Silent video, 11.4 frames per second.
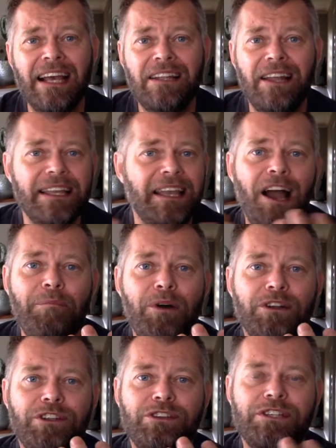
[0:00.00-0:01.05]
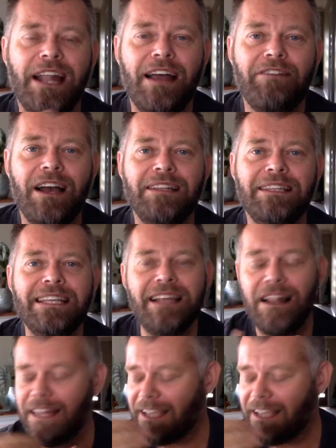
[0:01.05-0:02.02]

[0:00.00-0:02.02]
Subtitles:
Like, come on, you should have a